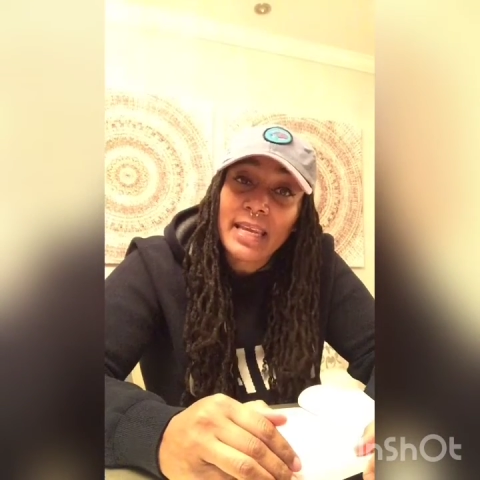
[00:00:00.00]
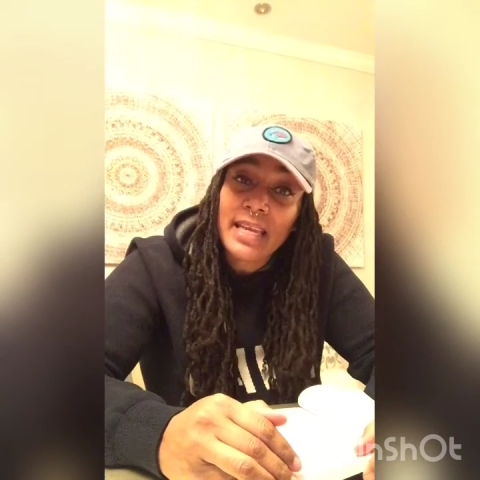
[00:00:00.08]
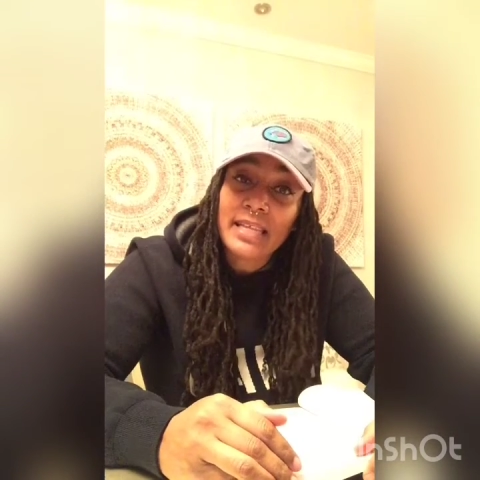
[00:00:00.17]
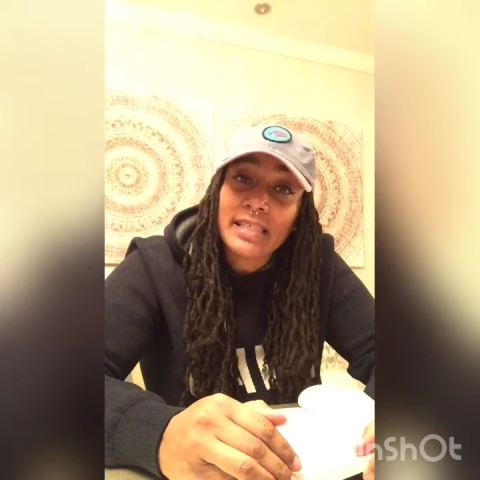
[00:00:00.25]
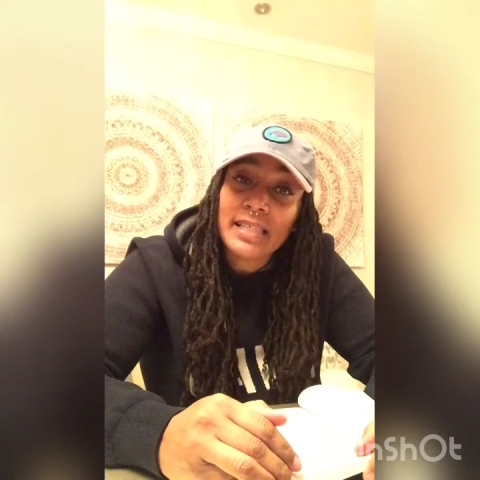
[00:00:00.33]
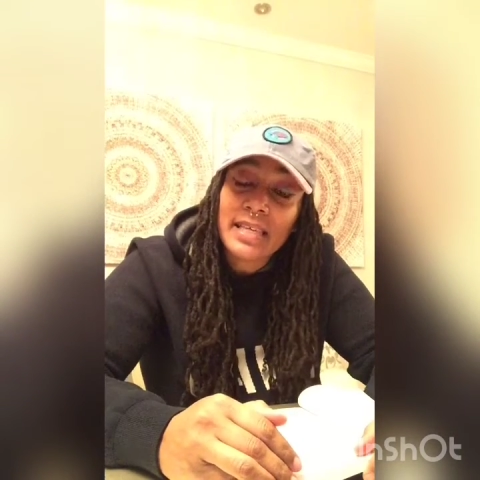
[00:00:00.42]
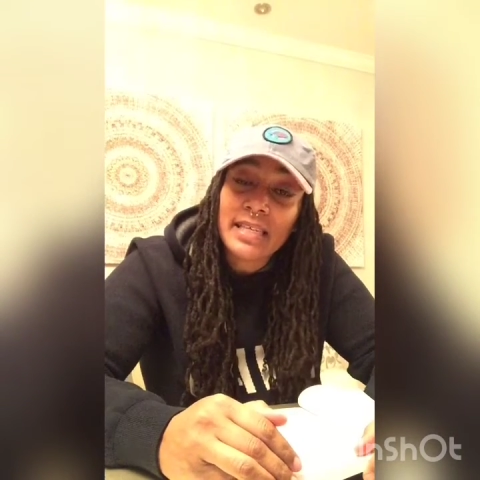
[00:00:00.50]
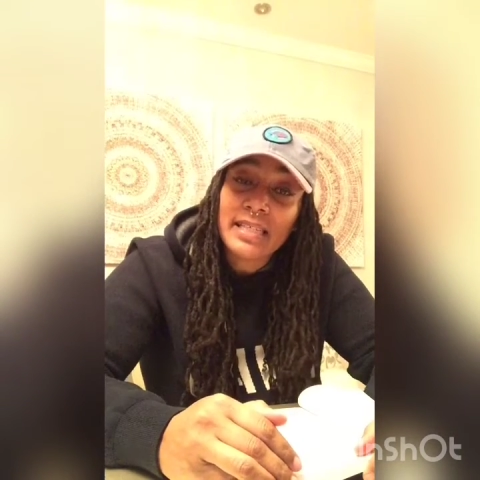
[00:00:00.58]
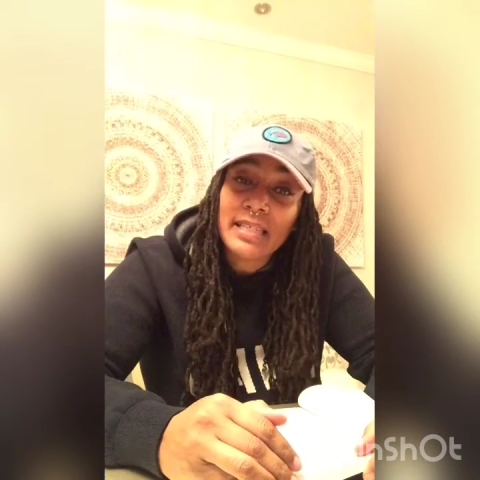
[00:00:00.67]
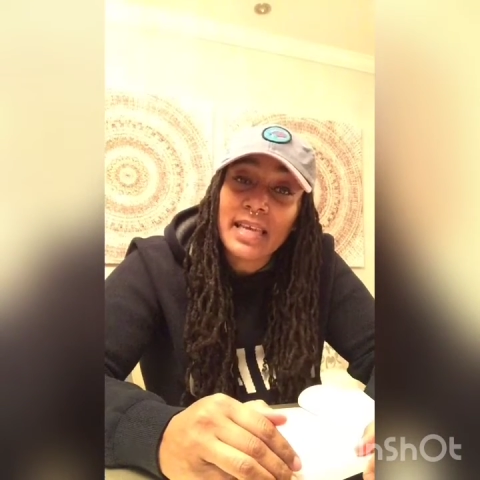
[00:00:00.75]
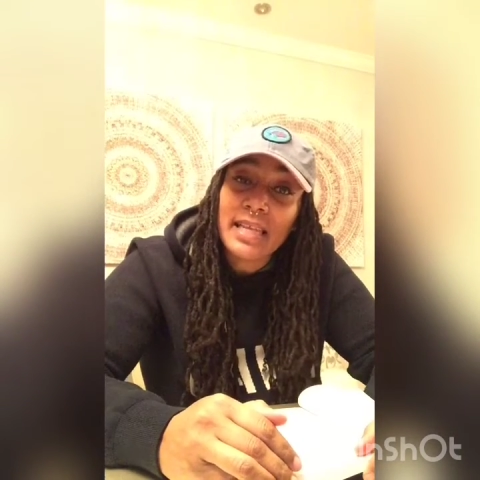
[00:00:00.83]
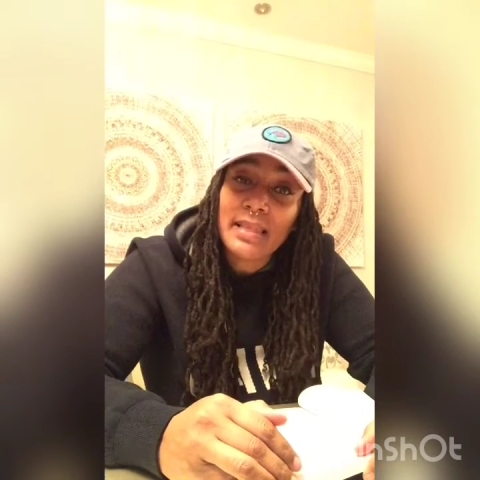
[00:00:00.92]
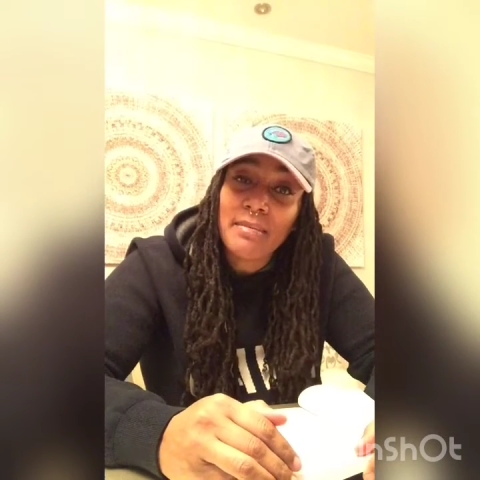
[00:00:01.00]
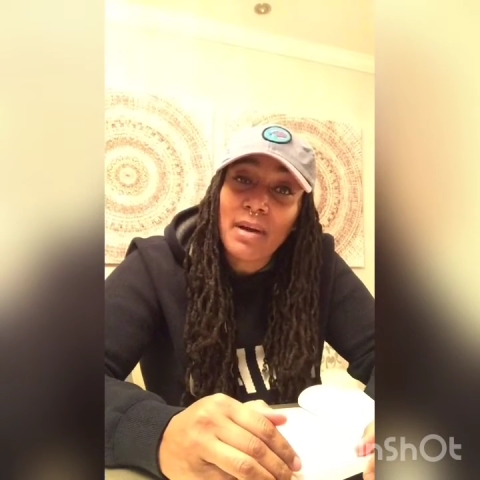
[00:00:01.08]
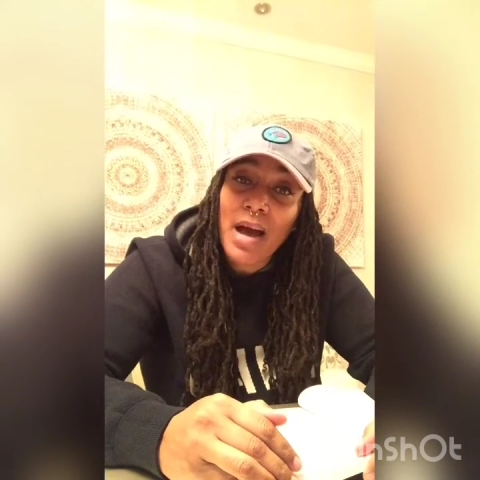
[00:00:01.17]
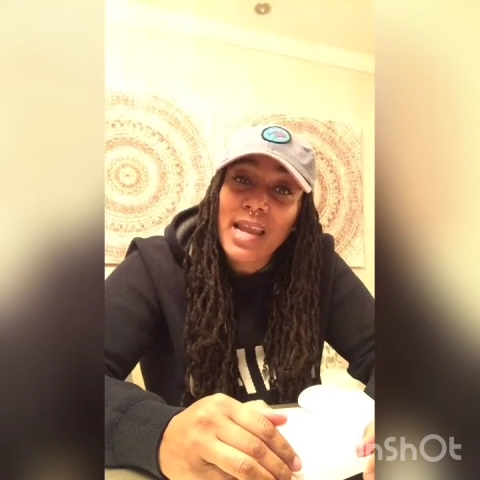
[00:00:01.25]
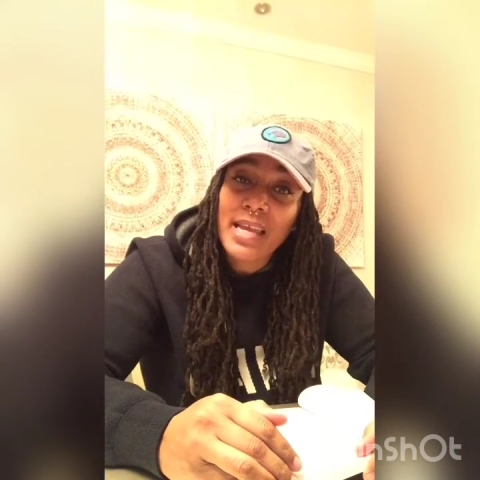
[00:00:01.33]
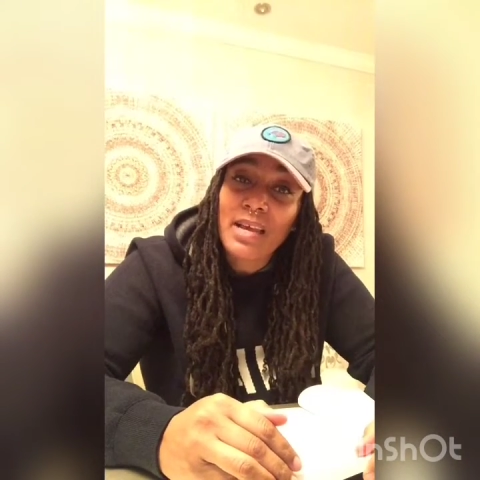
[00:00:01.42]
exists in the
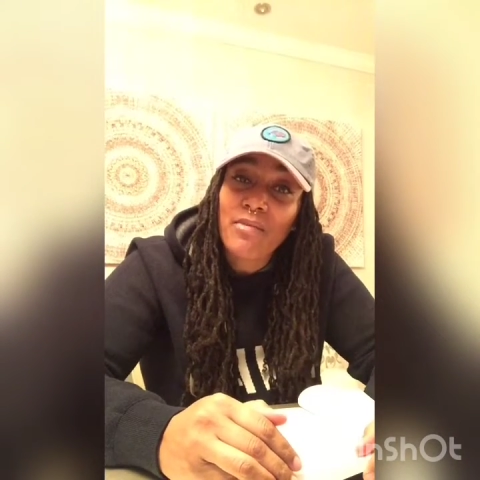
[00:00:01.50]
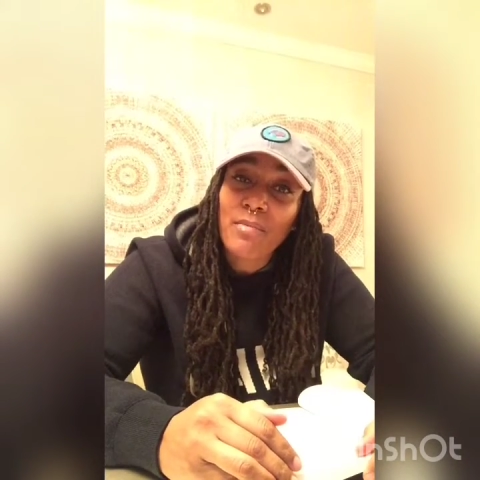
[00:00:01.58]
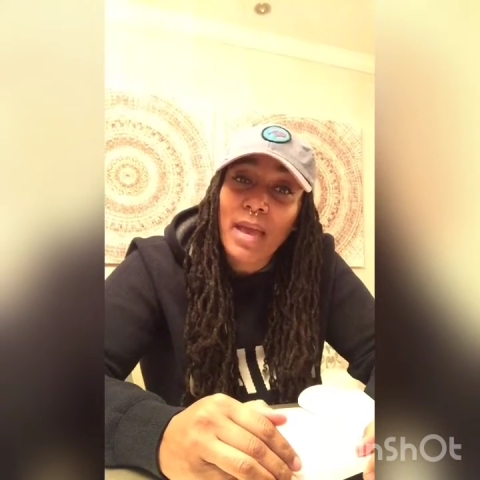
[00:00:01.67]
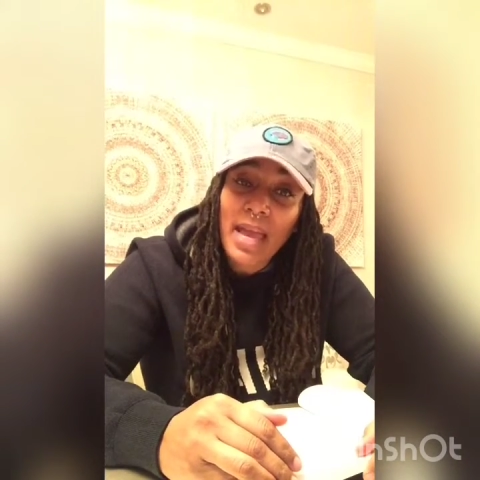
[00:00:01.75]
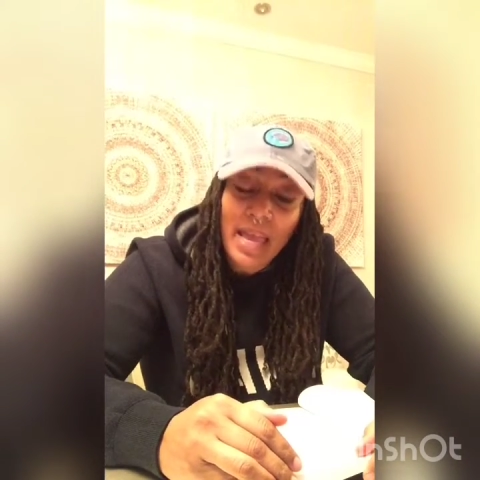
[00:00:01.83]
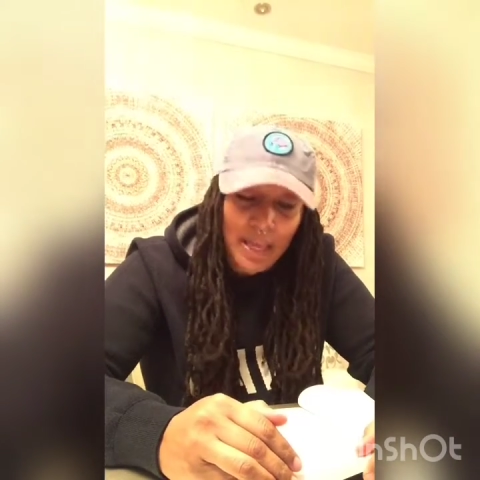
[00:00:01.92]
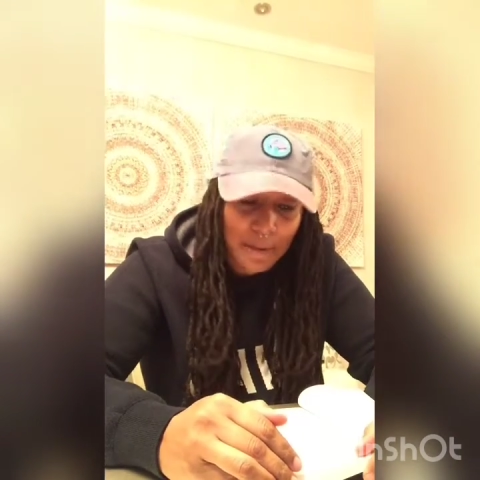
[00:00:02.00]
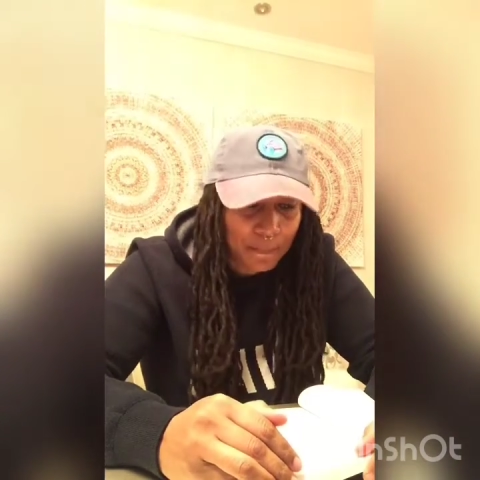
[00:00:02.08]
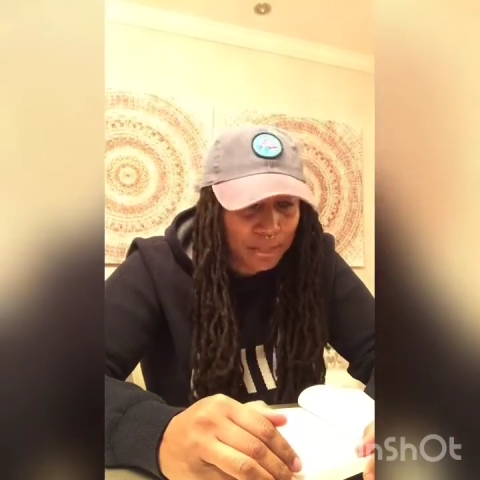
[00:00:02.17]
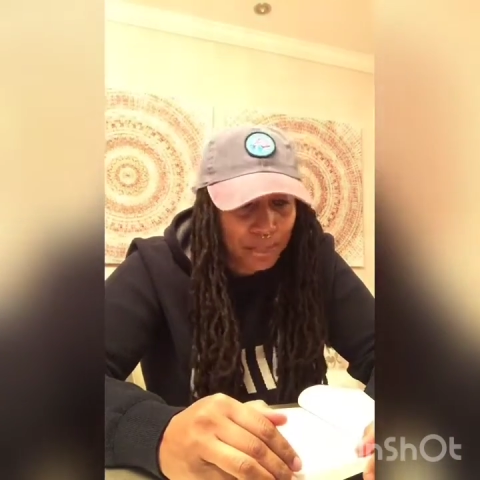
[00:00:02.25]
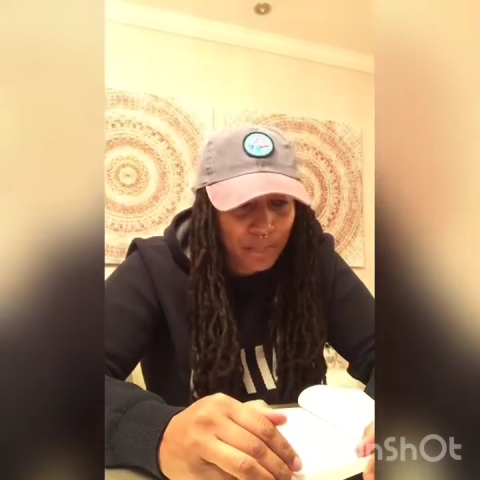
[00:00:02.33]
body of man.